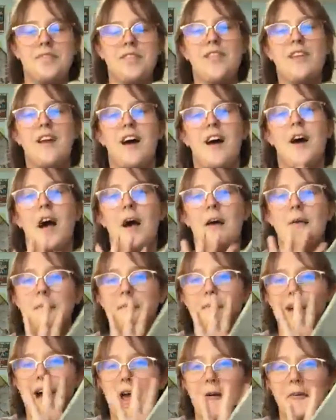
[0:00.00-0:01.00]

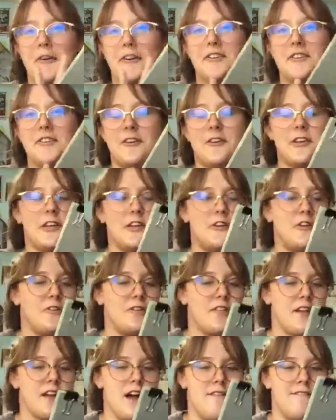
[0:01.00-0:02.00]
I will show you
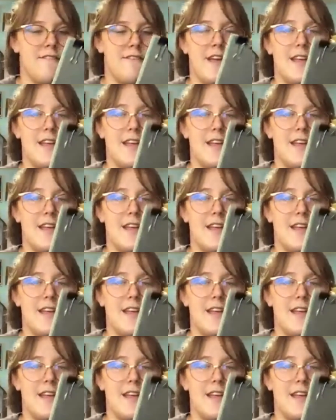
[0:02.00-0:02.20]
the cover.